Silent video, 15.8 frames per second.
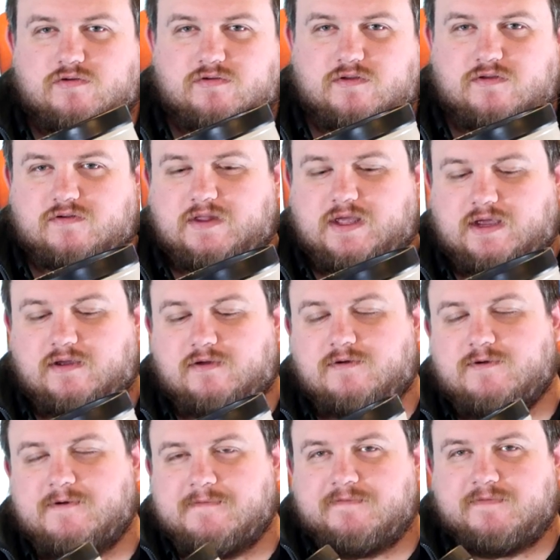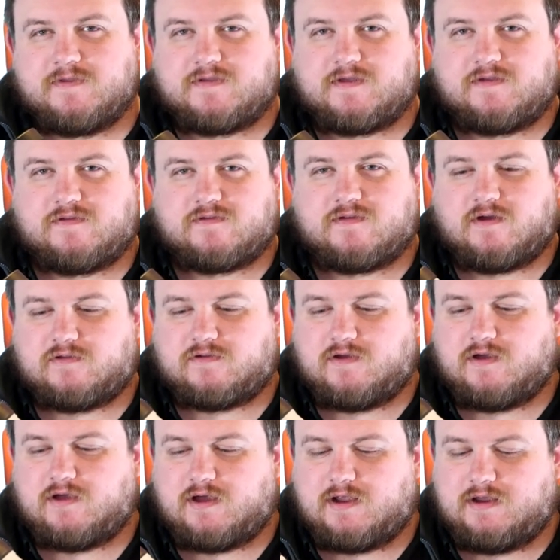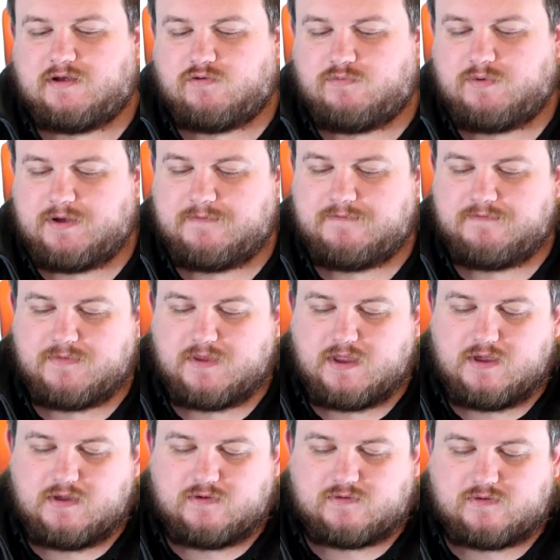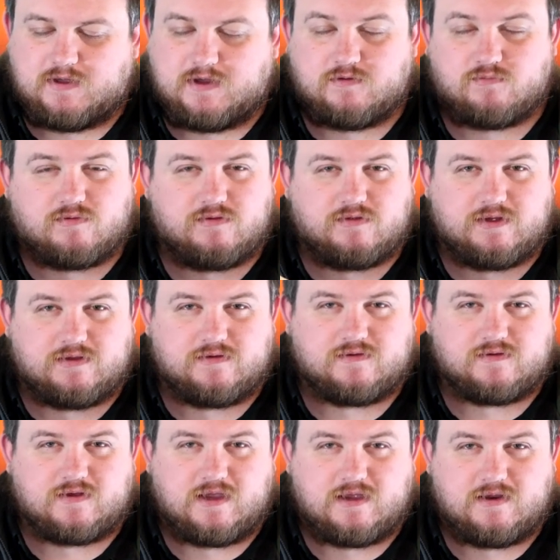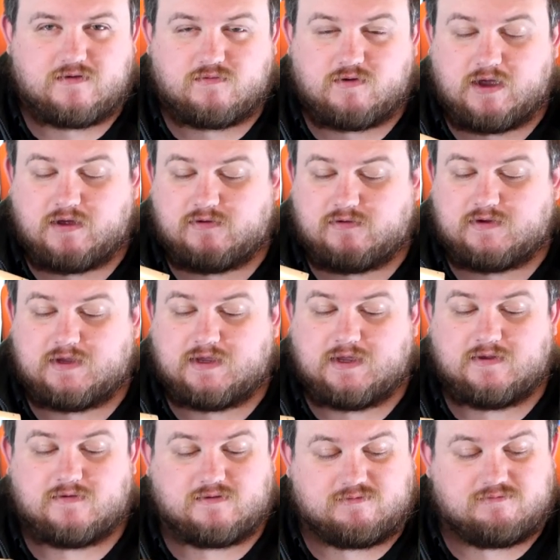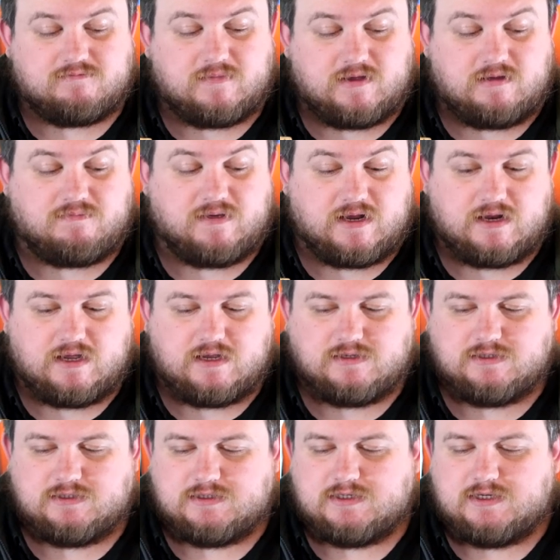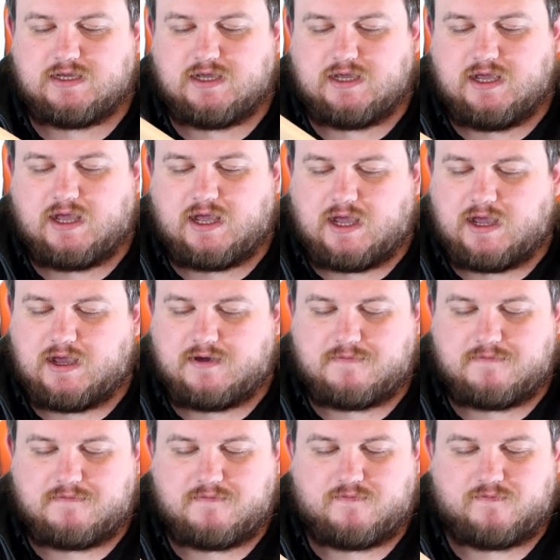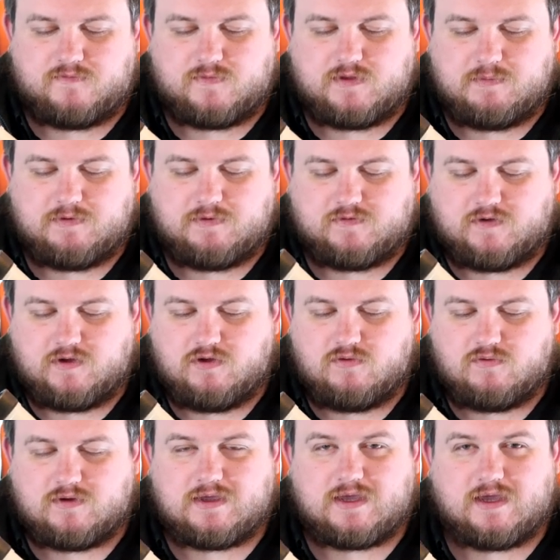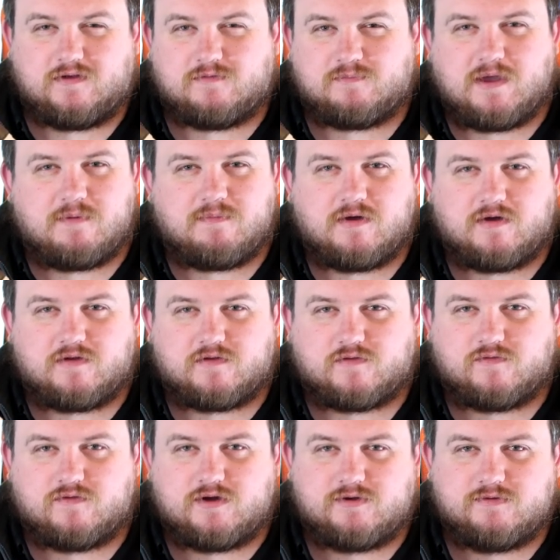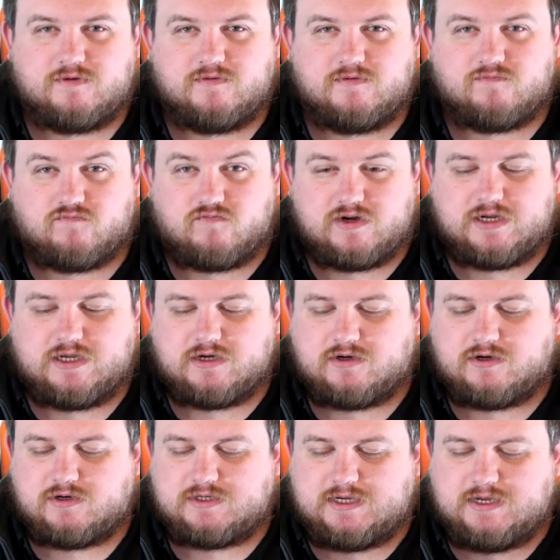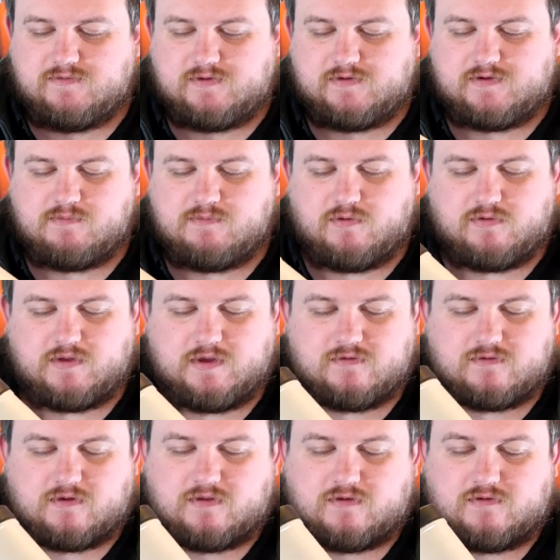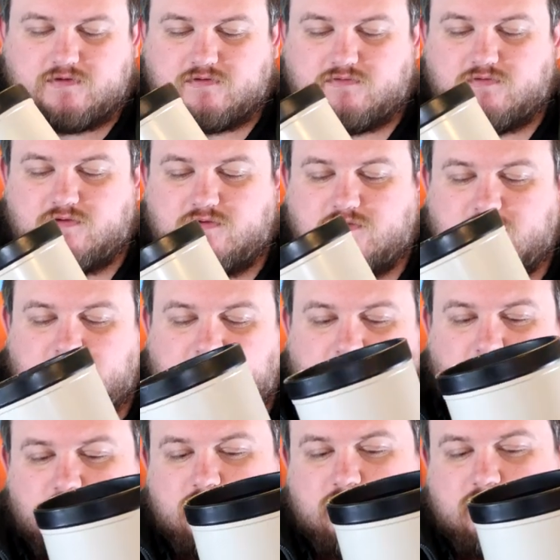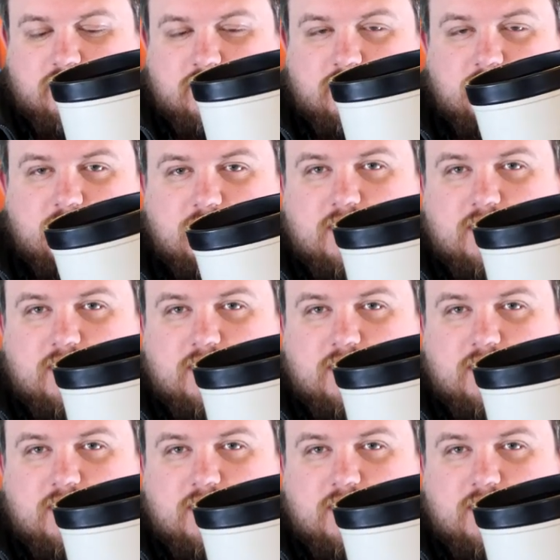on the sling does start to hurt a little bit. So that is one thing to take into account. It is a big lens. Number two, getting spare parts for it, really hard. Even simple things like the screws that hold on